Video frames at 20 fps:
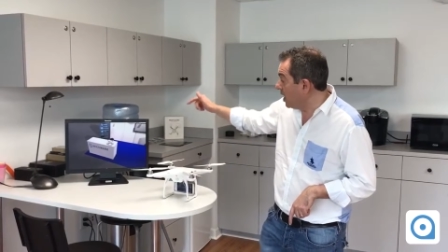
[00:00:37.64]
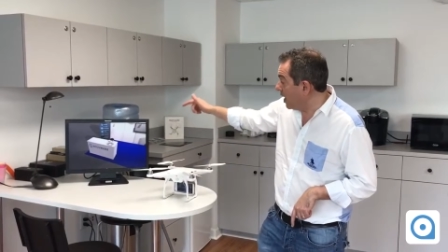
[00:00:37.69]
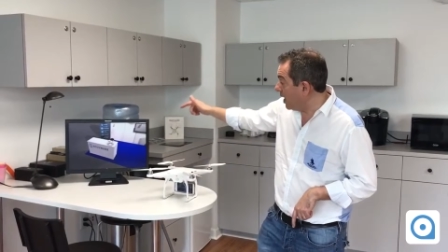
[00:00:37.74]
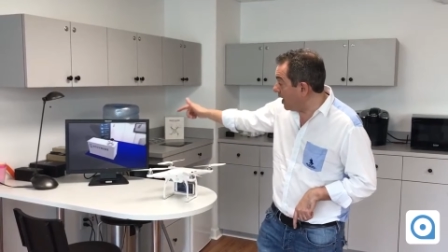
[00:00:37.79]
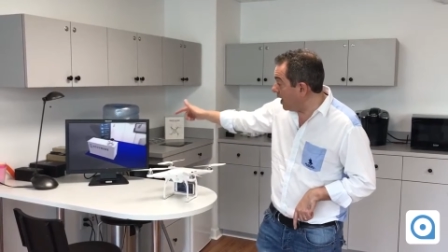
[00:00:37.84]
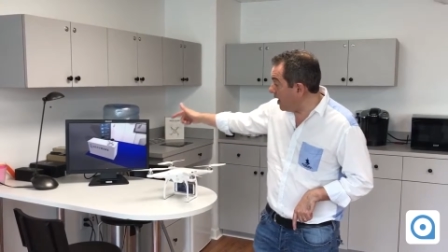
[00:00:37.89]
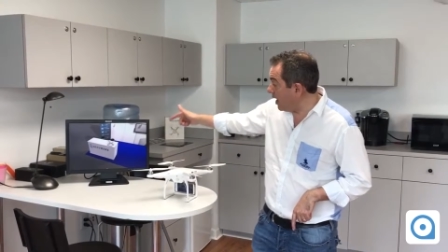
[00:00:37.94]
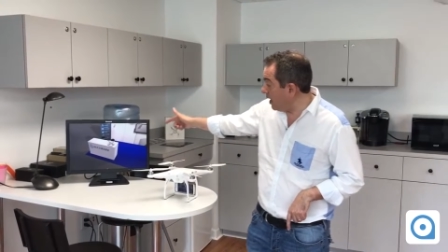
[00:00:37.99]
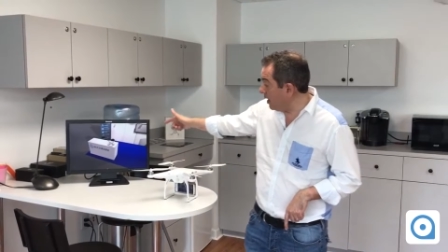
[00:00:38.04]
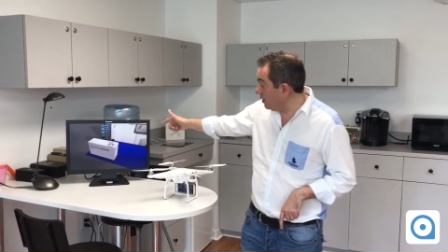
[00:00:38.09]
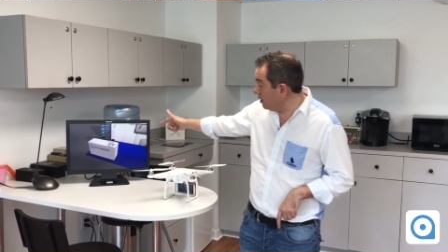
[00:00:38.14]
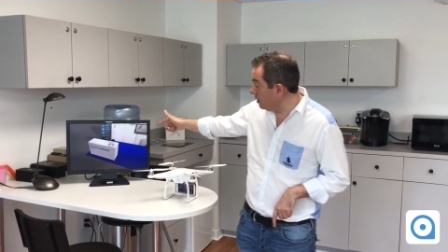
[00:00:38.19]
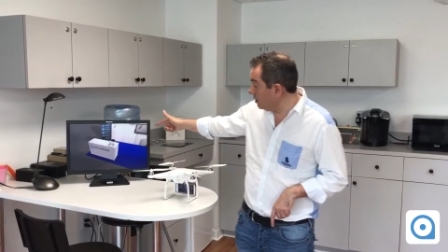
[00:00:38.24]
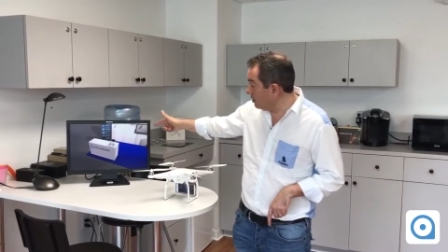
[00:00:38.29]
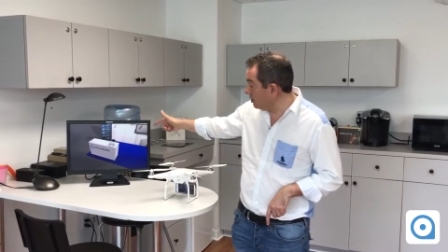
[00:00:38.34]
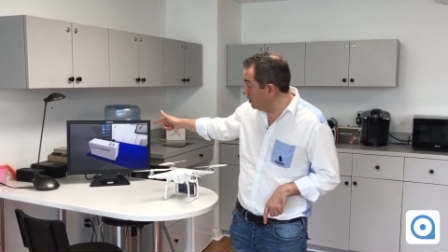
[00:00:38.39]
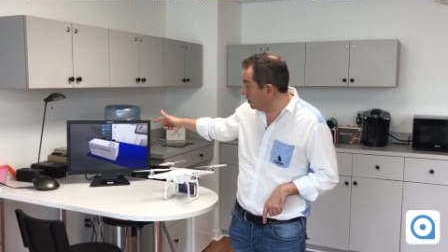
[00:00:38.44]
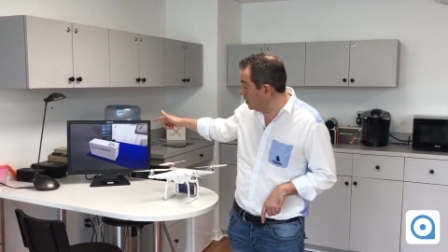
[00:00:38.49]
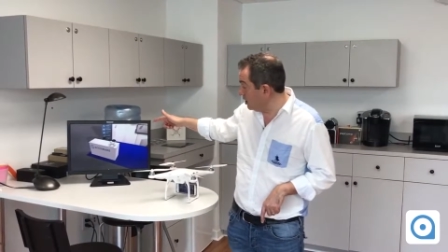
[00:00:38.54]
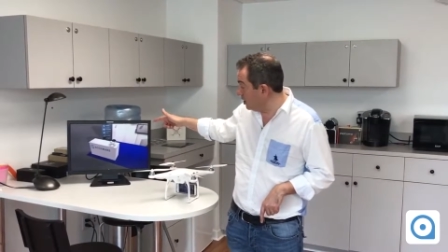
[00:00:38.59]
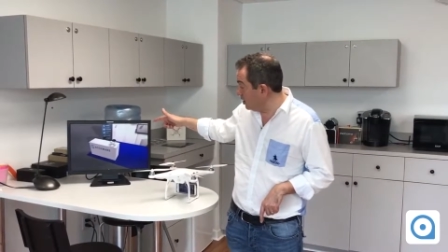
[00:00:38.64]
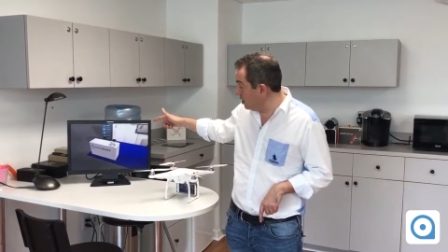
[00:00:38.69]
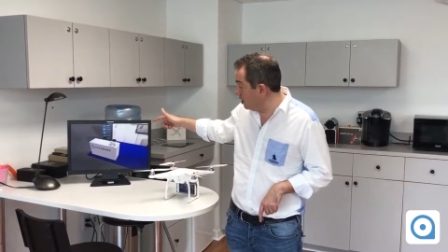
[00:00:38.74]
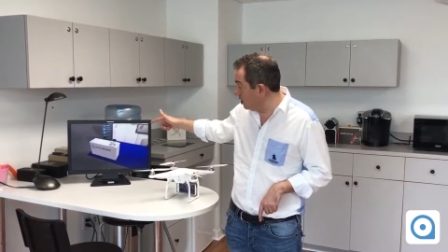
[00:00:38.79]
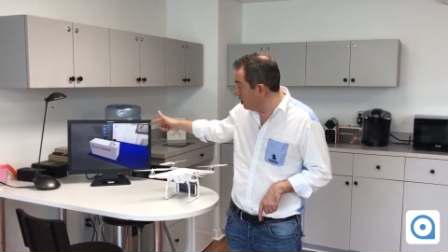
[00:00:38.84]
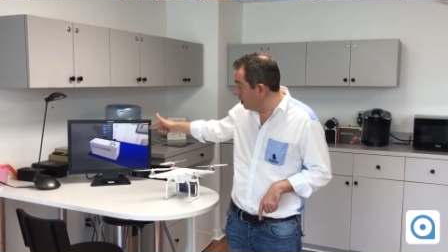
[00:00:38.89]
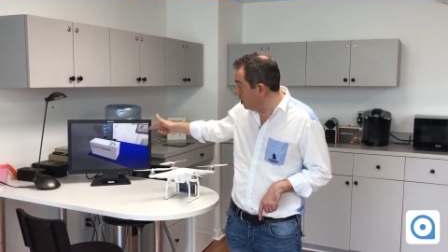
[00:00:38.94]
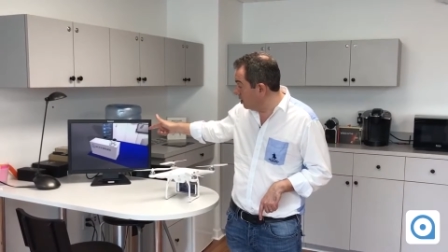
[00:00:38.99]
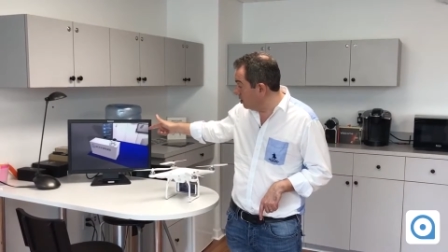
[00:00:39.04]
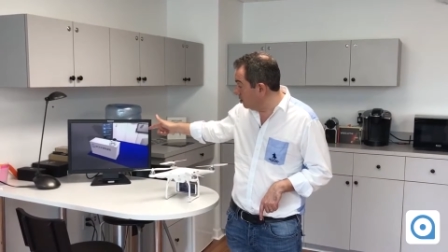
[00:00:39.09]
And the
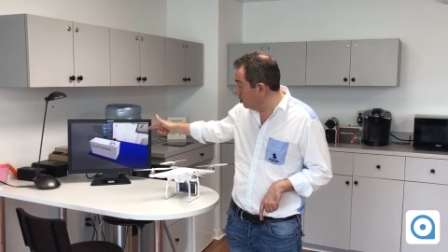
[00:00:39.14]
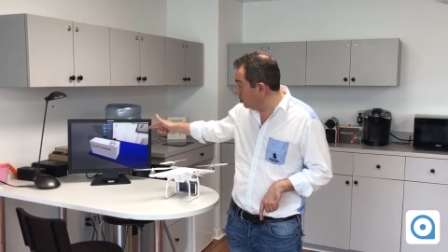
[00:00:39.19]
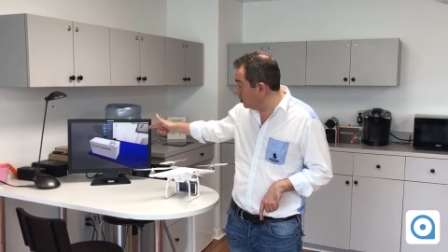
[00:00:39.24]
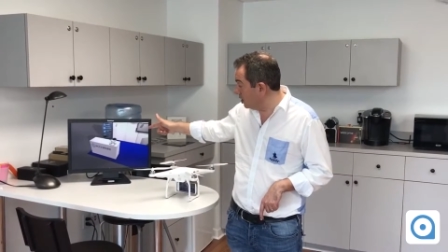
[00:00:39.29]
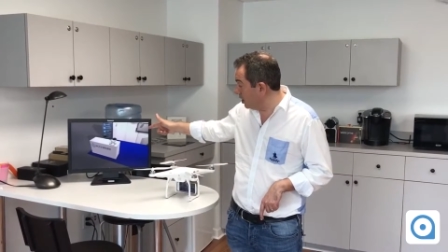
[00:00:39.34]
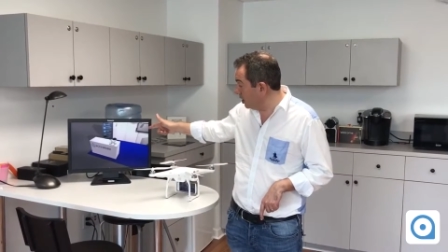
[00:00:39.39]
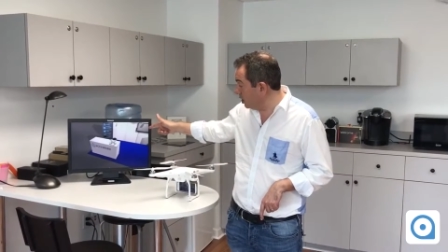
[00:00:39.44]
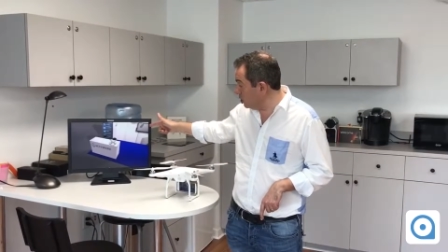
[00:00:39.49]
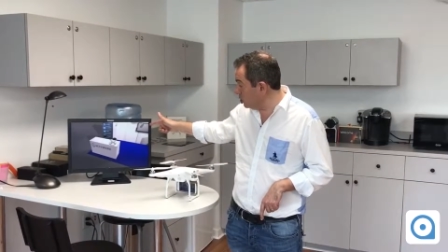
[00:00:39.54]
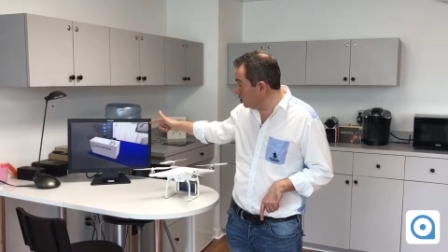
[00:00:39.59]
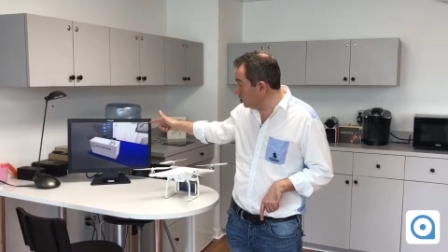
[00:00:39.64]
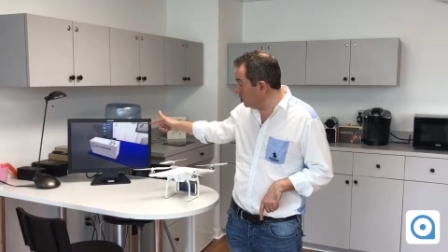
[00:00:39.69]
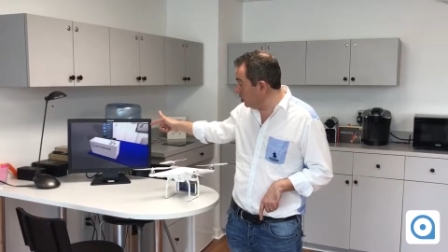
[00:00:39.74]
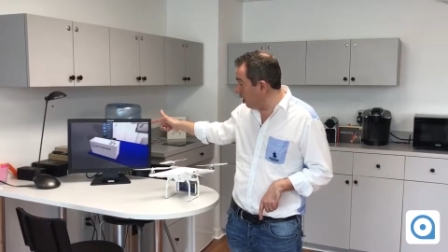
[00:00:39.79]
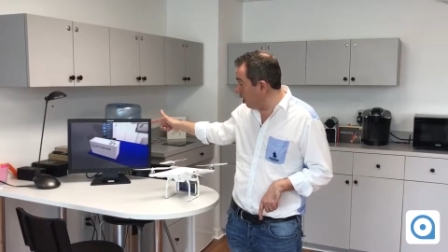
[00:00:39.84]
location